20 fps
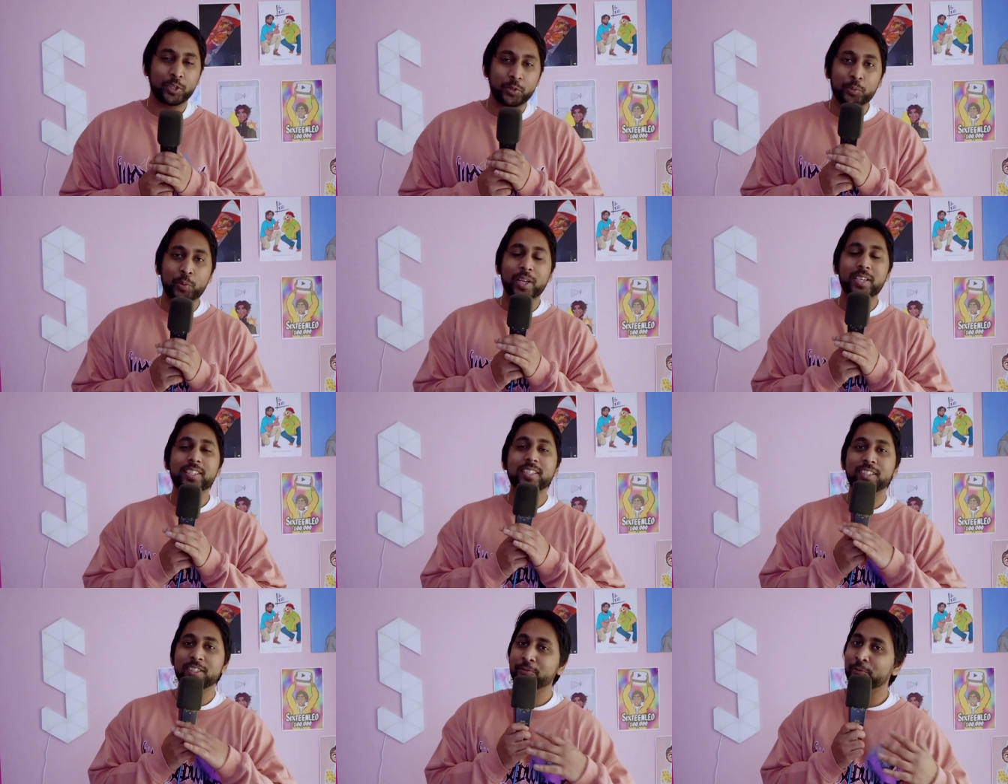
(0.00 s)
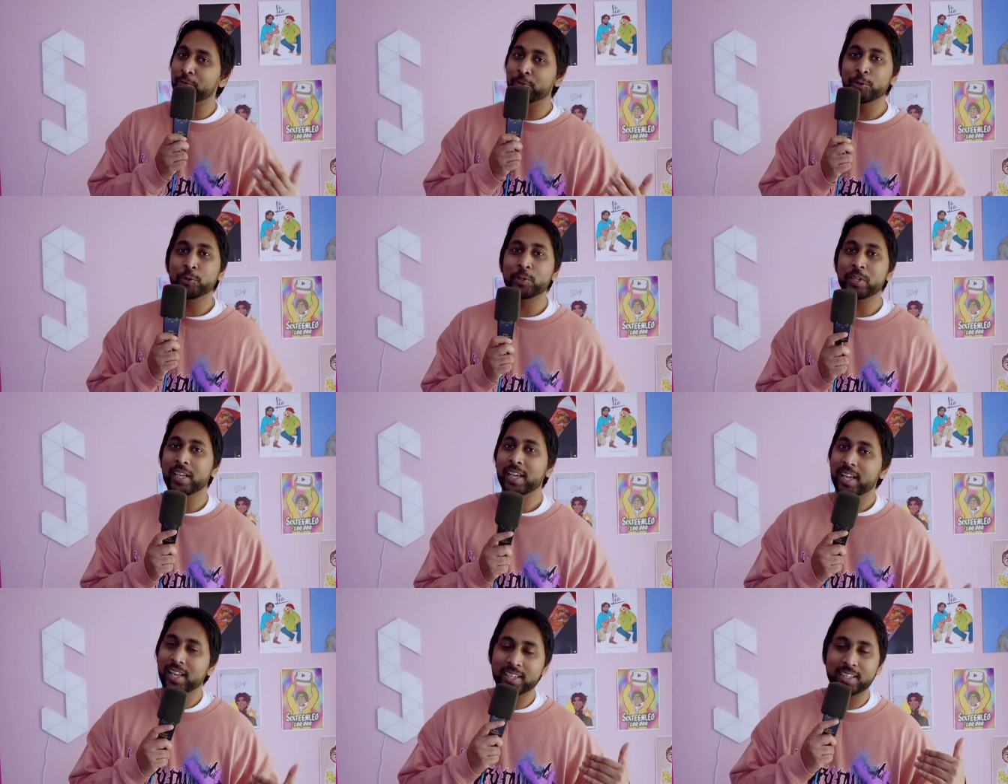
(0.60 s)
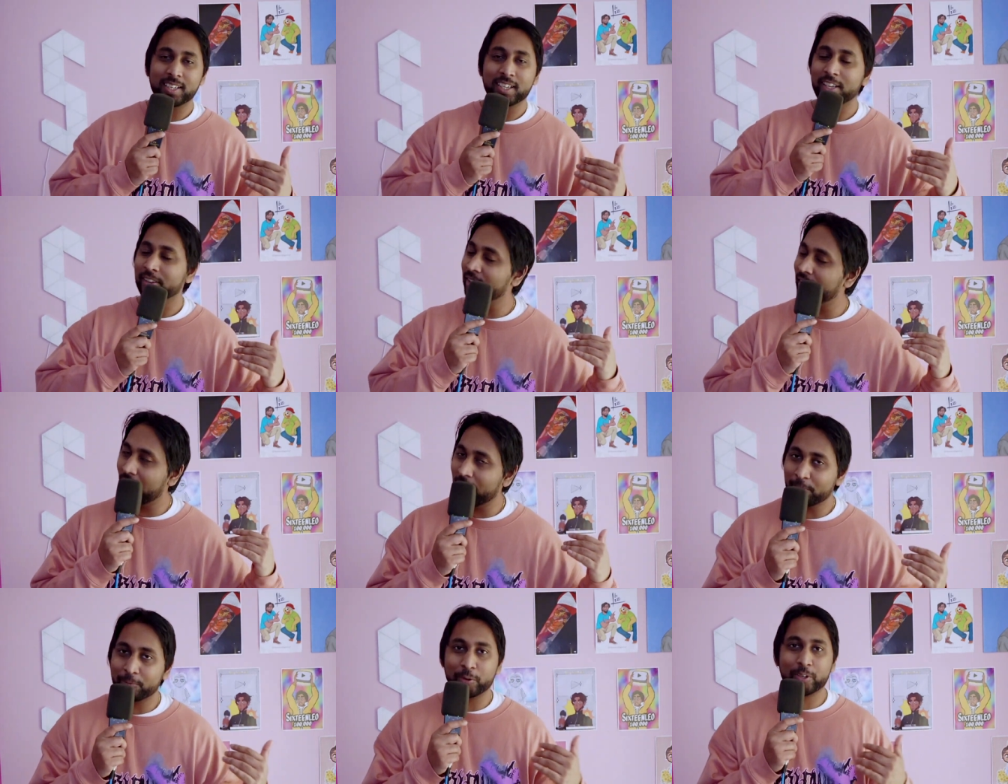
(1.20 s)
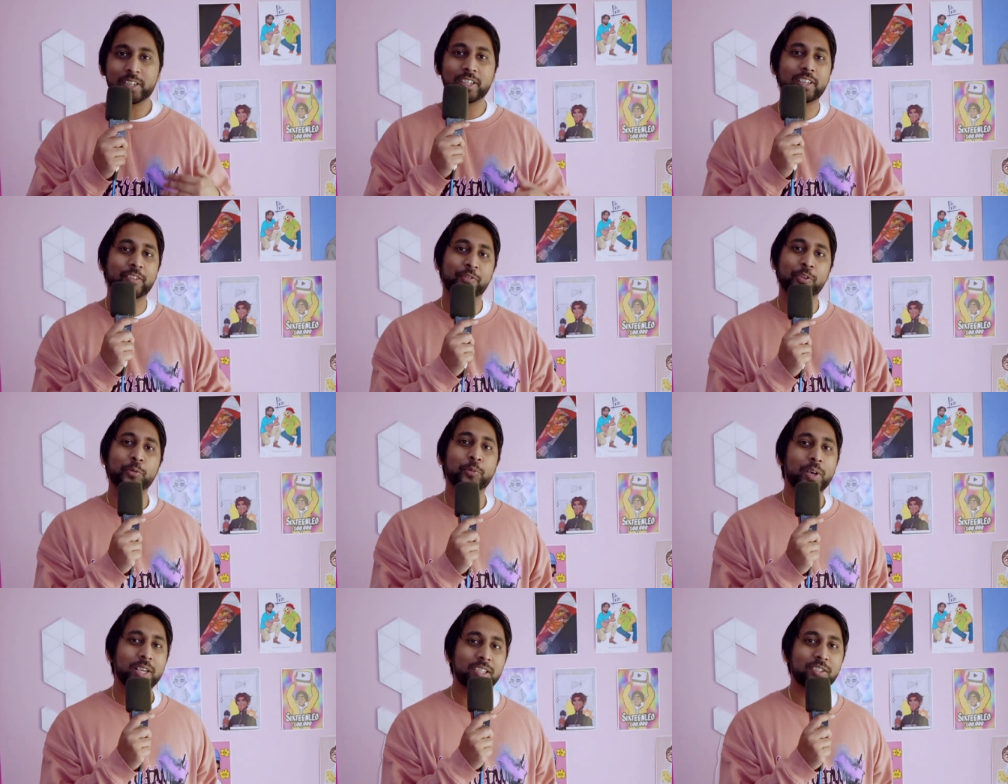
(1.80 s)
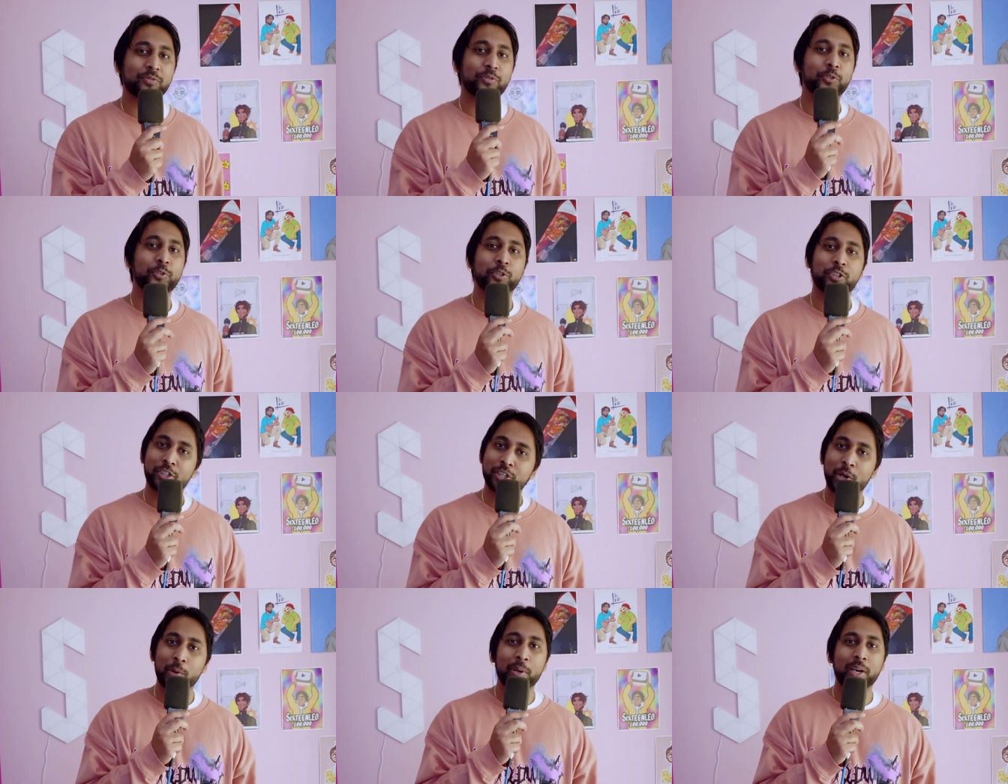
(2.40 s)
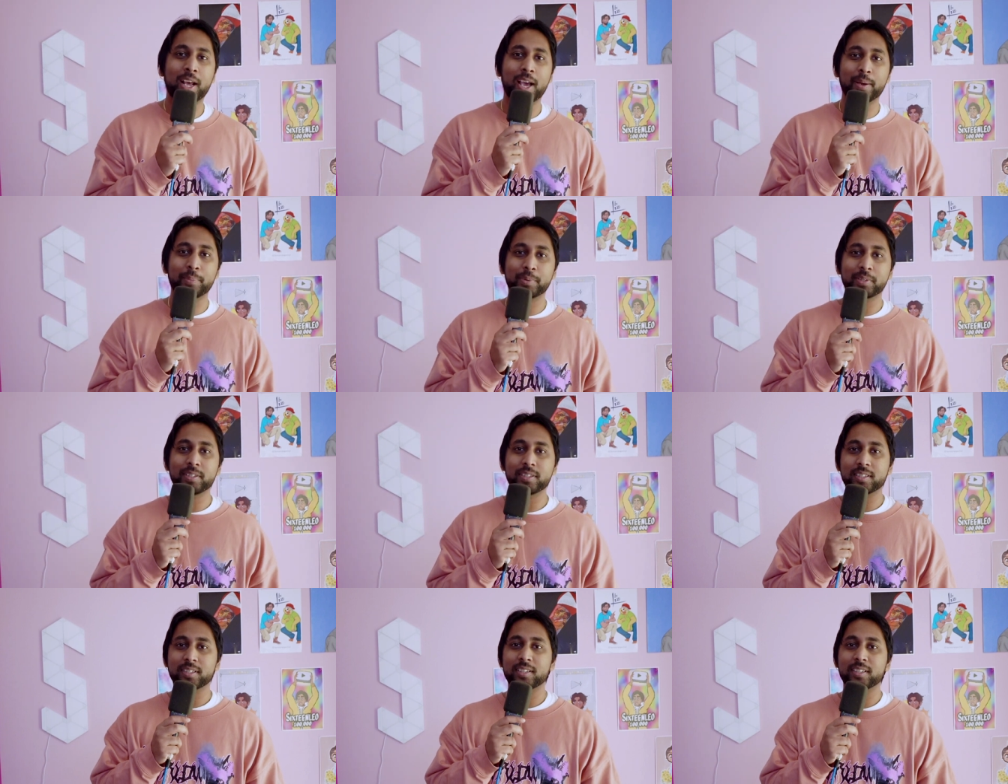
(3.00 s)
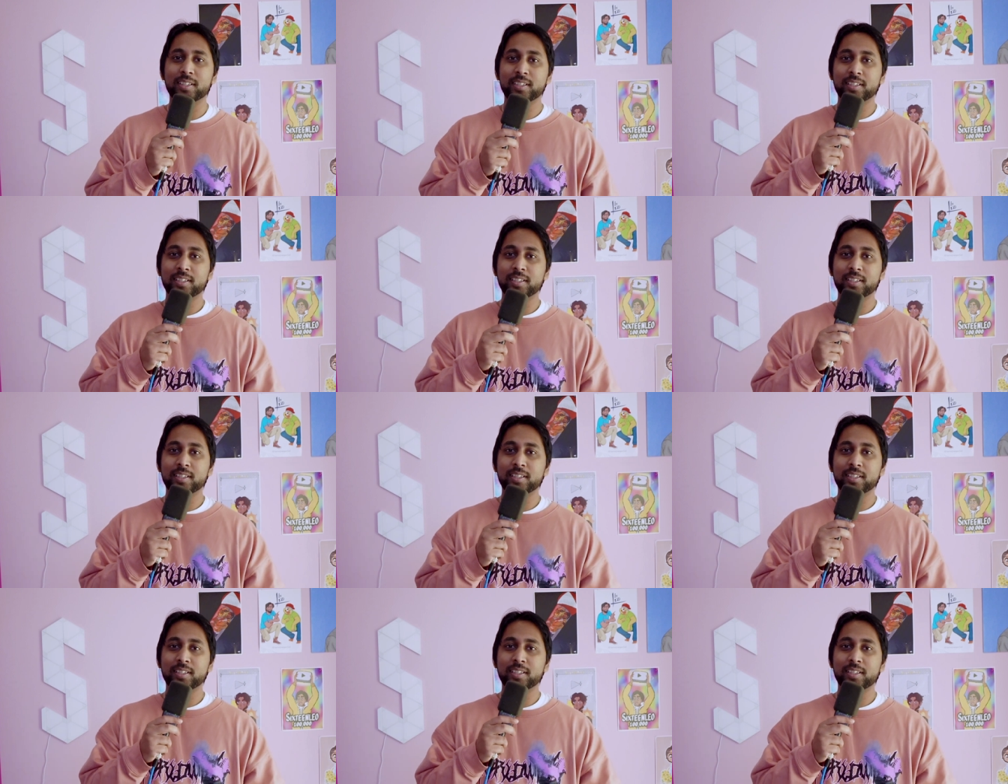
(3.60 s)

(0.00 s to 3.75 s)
You wasted food, and in Africa, if you waste food, you know what happens?